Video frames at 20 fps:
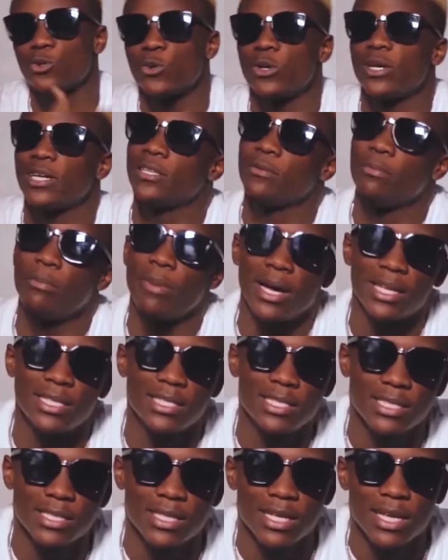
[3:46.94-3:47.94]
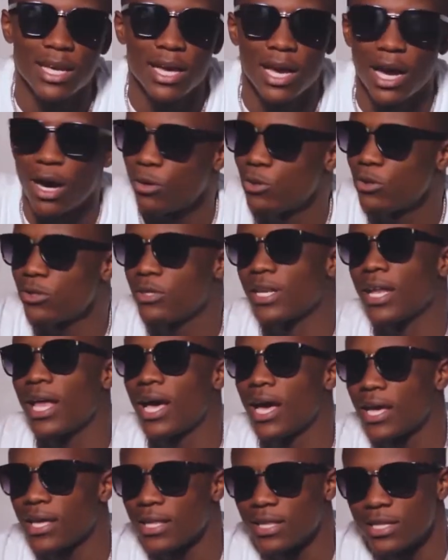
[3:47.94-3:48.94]
weren't bad. I wouldn't
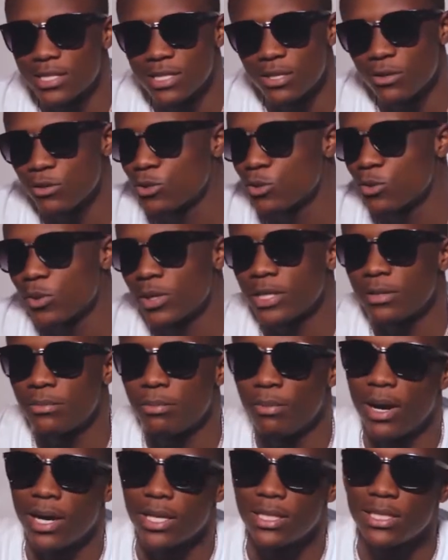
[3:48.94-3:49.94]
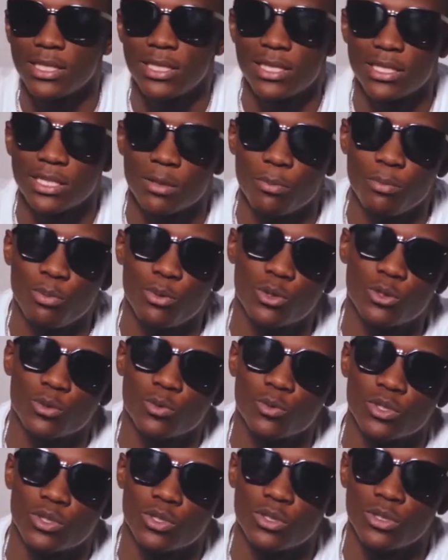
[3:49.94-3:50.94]
lie. The sales weren't bad. The support
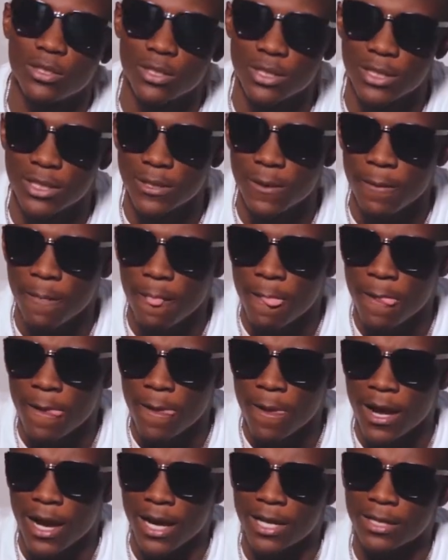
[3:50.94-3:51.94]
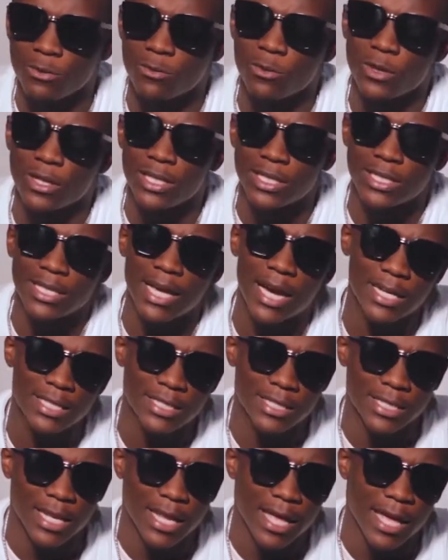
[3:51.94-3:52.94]
was good. And when it
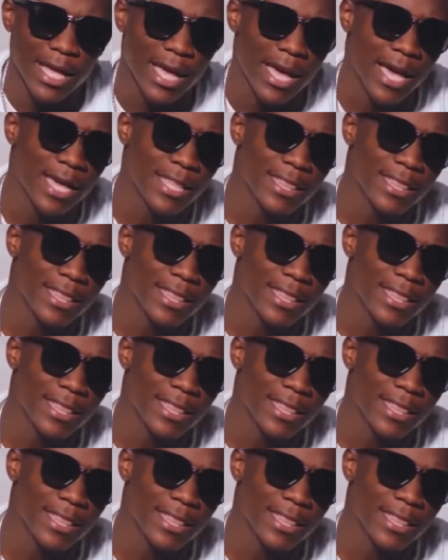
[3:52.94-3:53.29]
actually, I